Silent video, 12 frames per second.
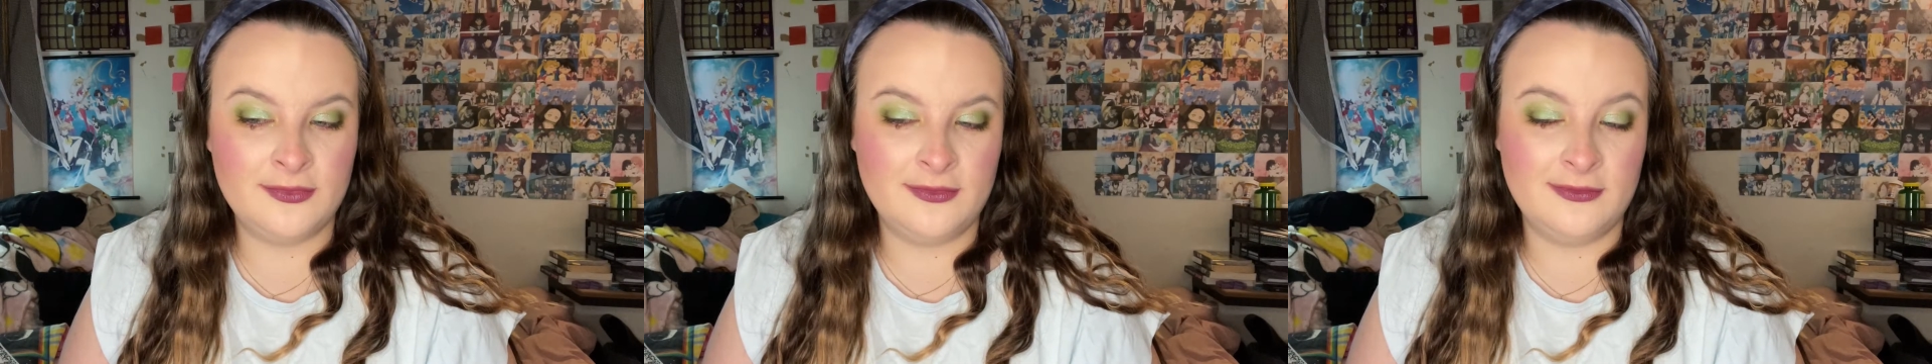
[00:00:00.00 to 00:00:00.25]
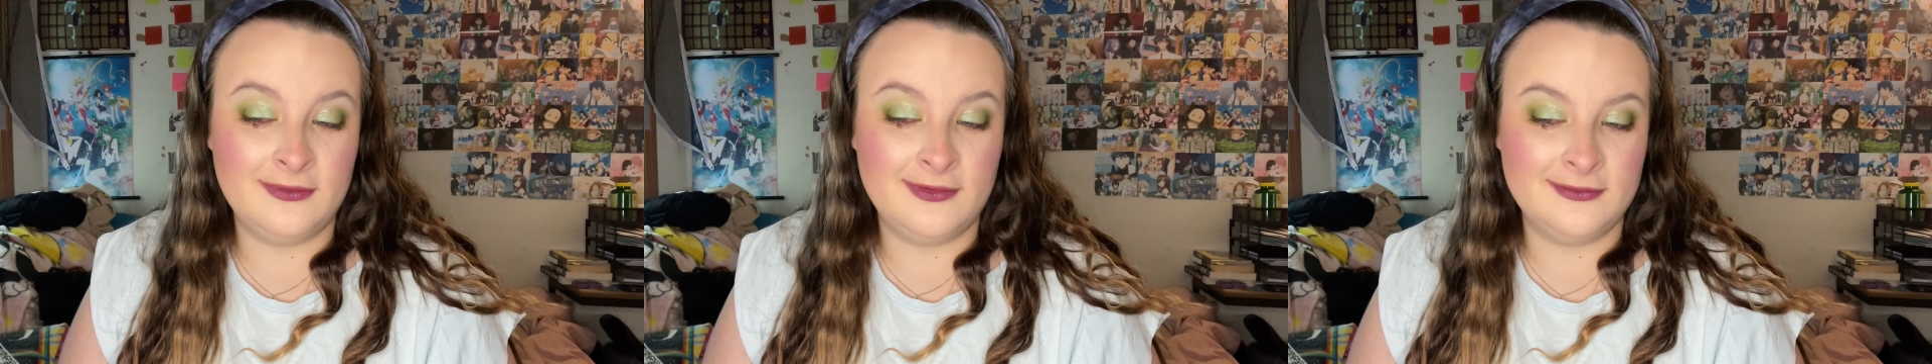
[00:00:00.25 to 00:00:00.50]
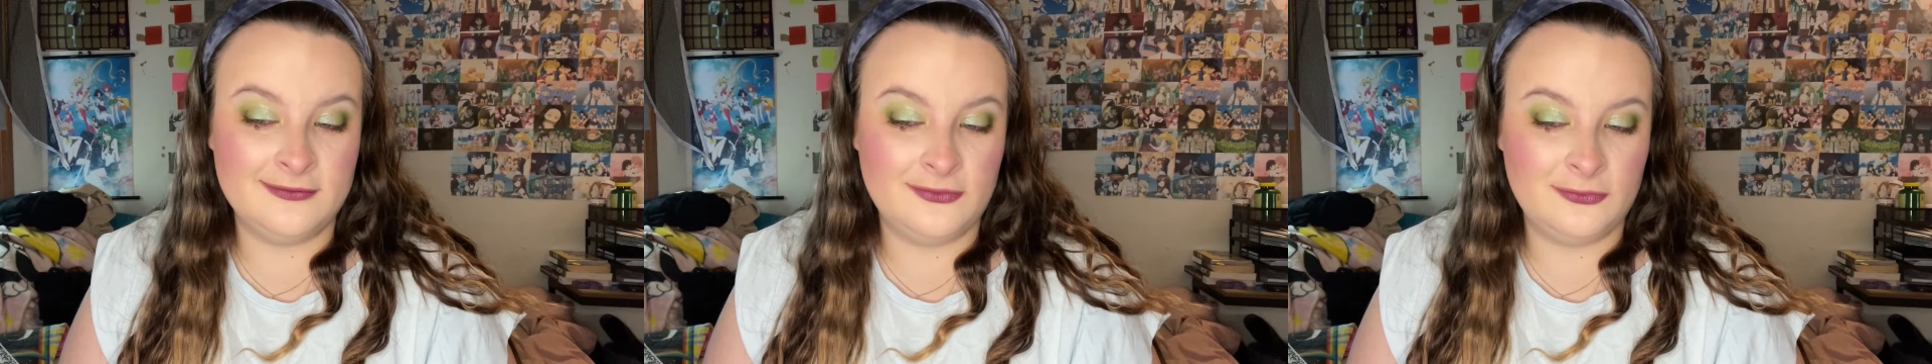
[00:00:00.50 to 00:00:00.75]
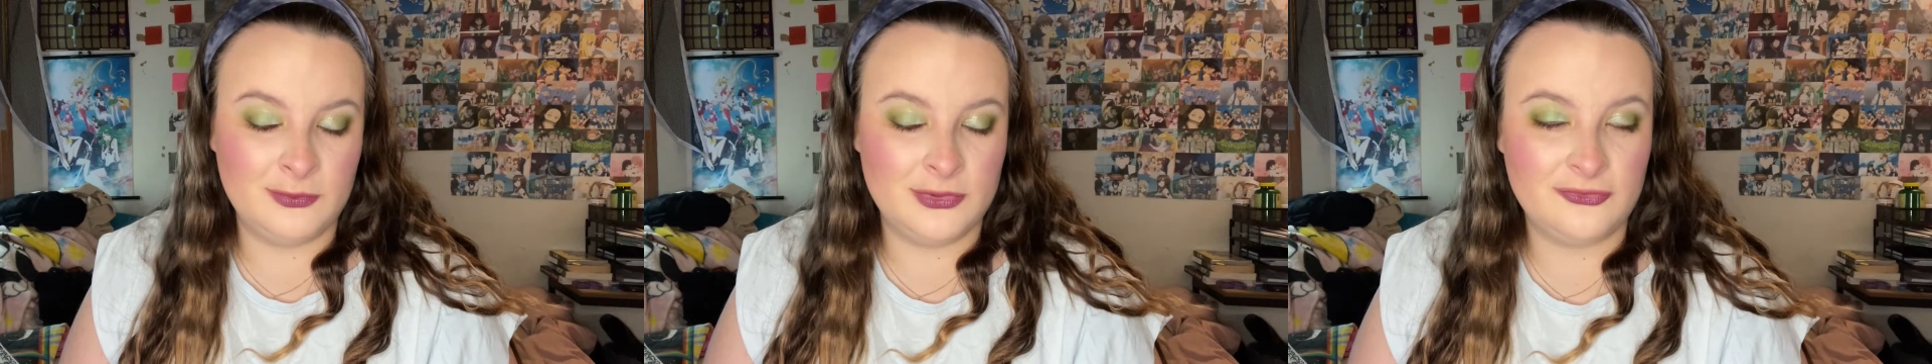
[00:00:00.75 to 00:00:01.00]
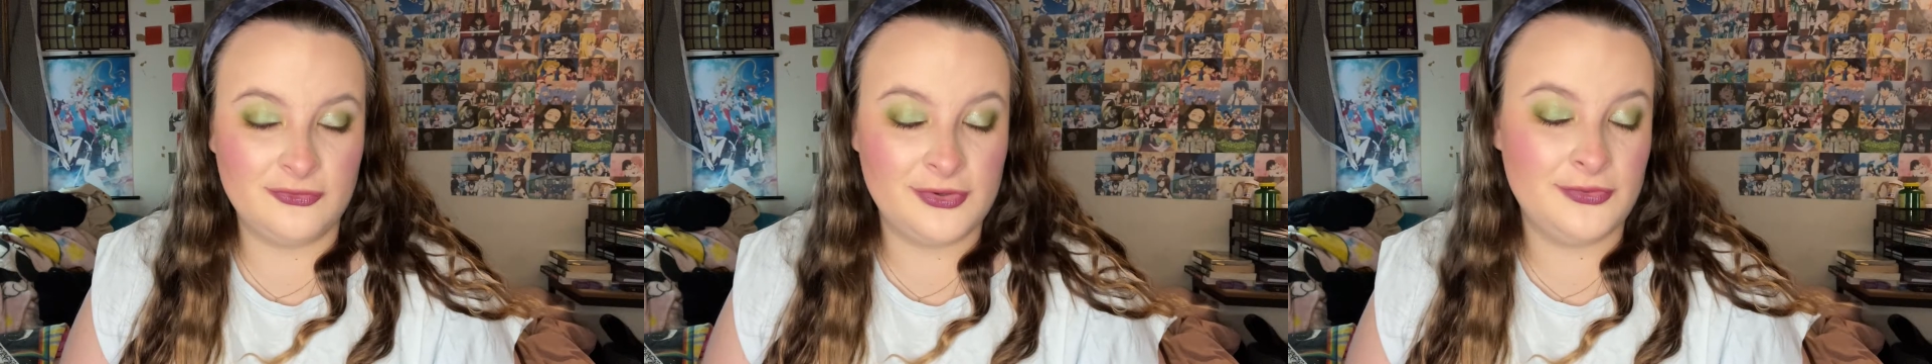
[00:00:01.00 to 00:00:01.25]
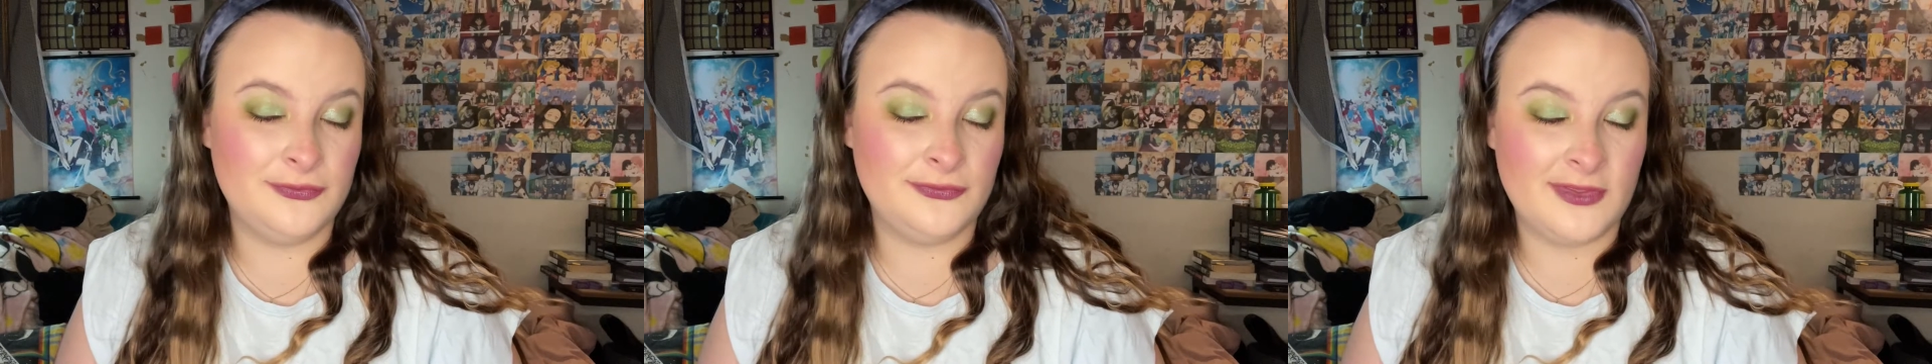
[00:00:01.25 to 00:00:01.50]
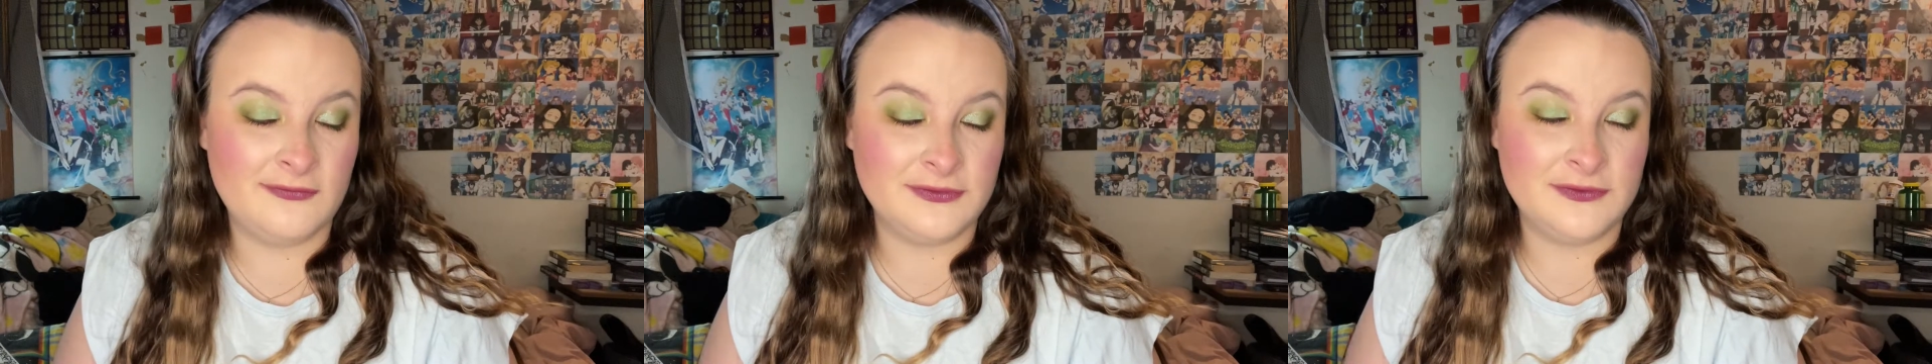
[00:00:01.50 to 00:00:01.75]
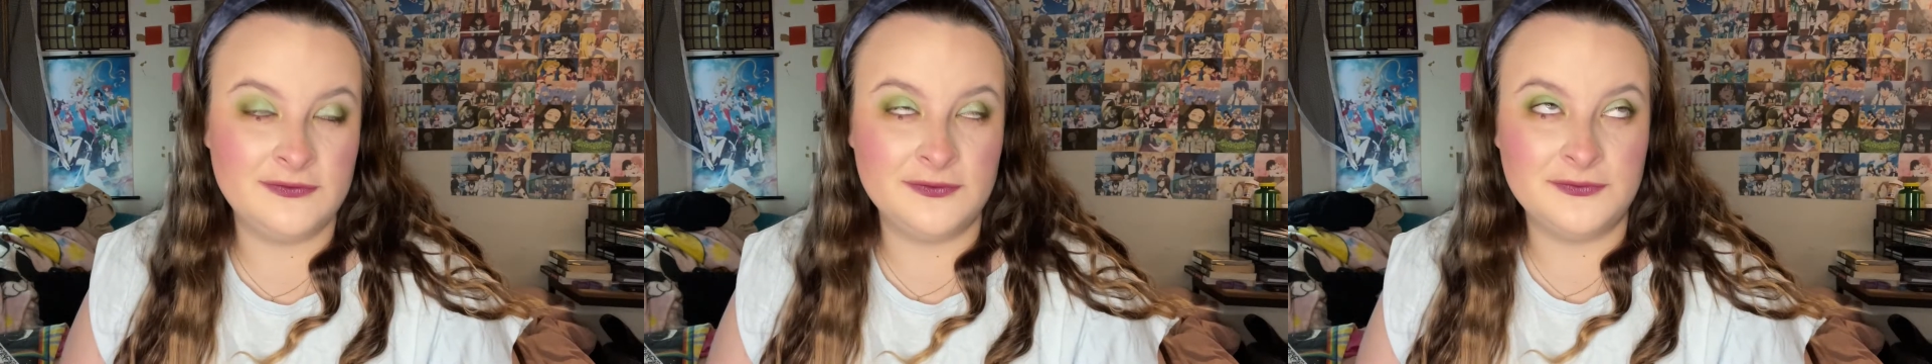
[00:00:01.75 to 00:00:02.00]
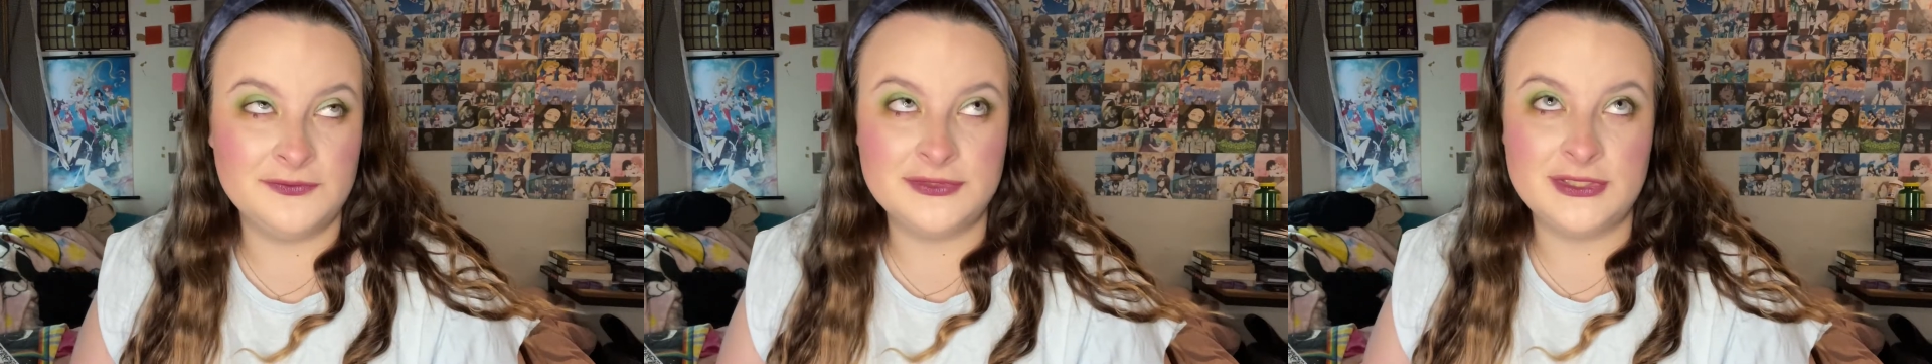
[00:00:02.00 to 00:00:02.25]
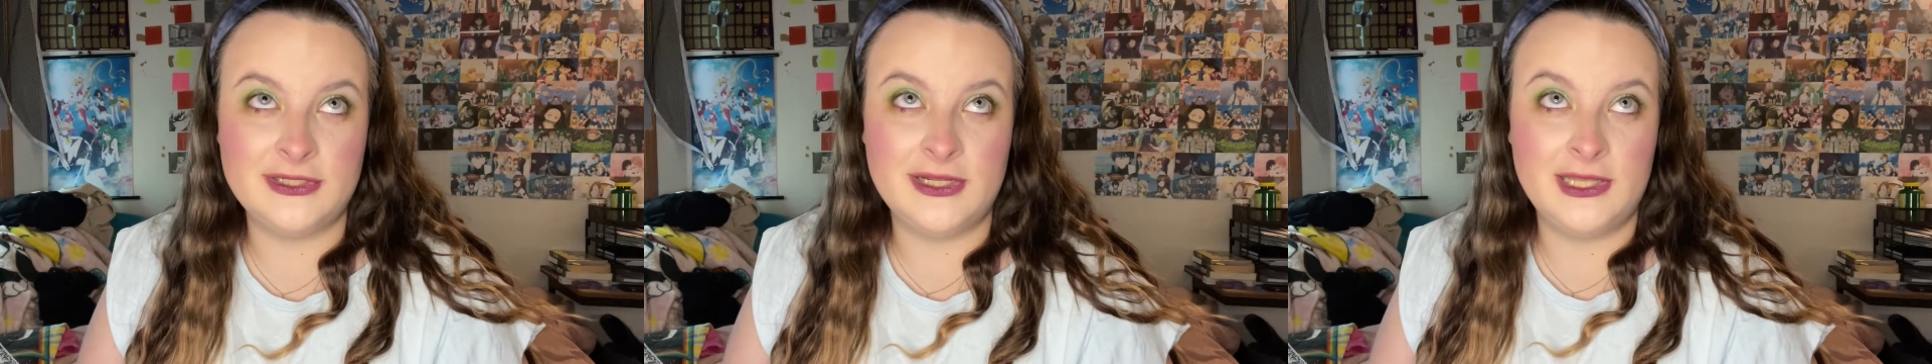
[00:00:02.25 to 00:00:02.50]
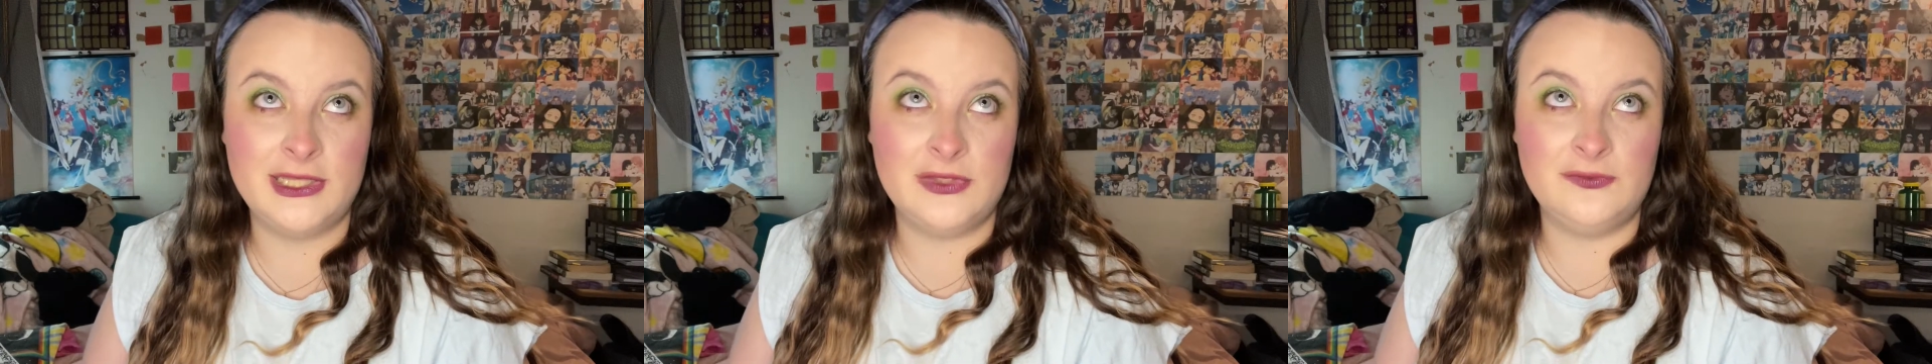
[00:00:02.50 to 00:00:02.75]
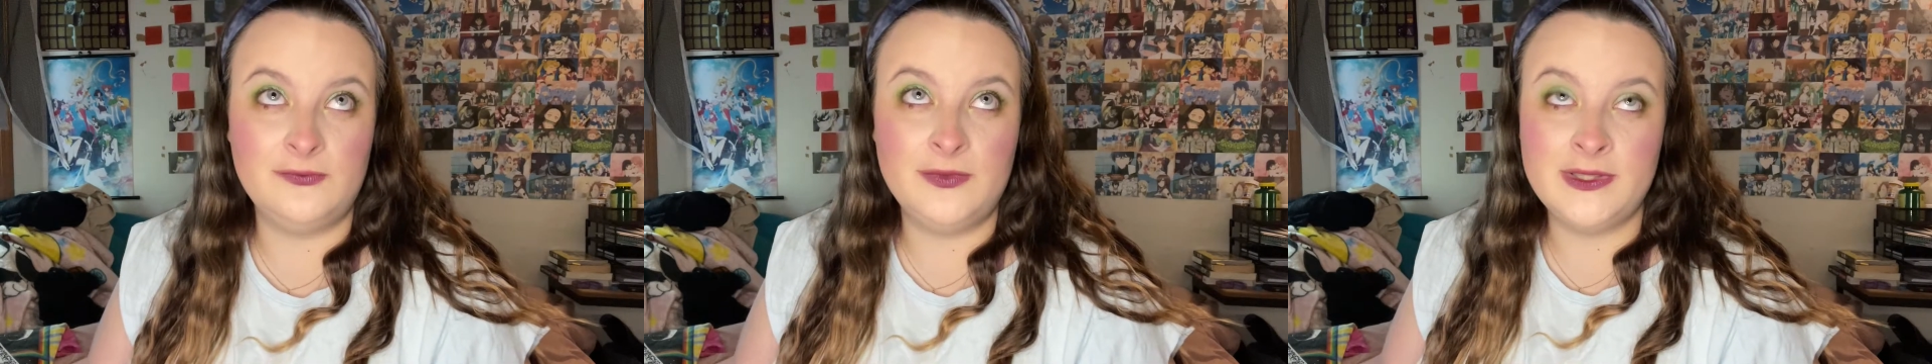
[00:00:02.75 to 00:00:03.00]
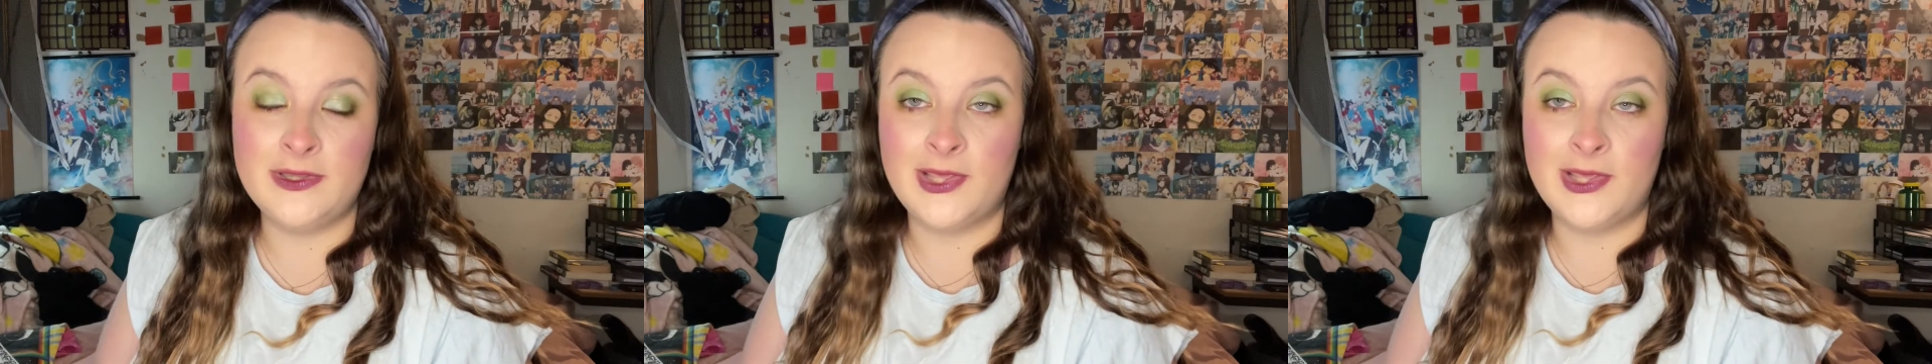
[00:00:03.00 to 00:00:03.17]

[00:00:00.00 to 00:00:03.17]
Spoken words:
or at least make sure I use every single shade at least once.